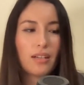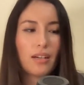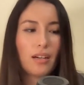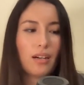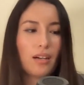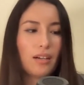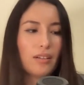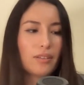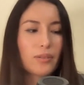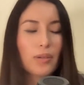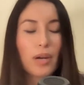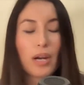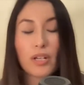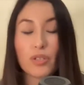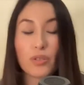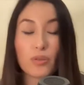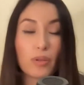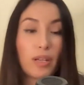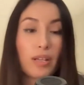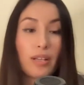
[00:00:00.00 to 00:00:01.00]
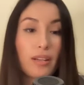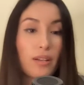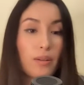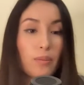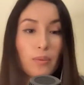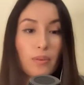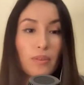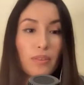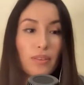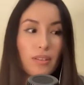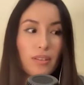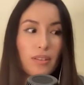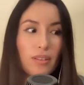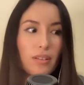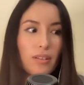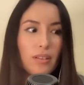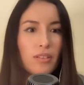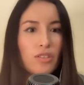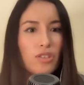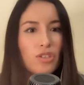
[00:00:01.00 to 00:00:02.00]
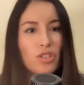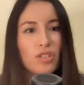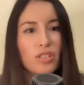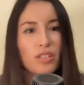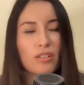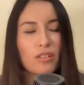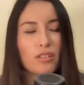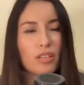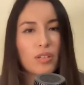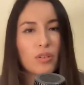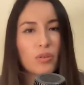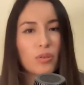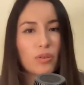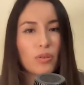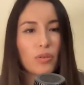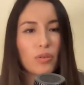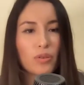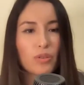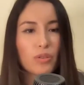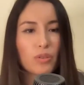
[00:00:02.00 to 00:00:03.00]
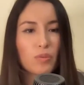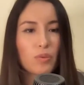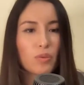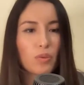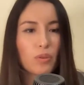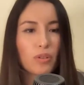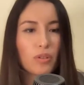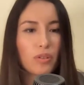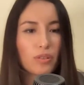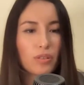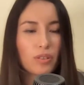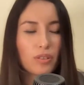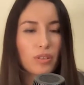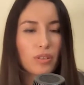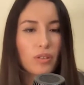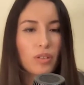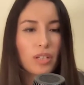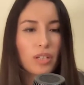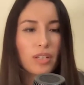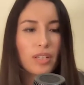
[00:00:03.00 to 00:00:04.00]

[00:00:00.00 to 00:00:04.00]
graduated with a engineering or some sort of, you know,